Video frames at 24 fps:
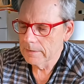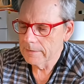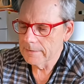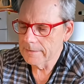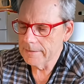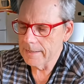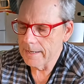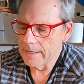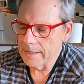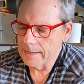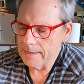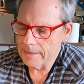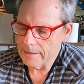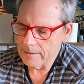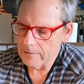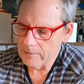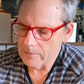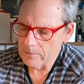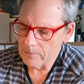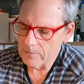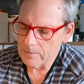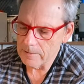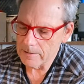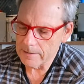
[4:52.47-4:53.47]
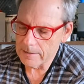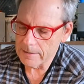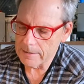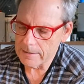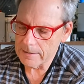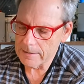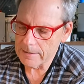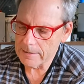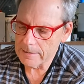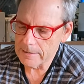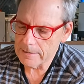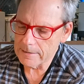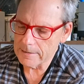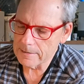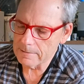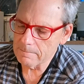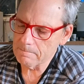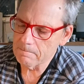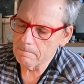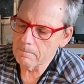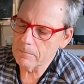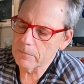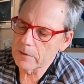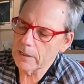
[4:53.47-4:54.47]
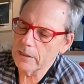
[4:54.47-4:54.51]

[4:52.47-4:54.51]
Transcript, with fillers: Now, um,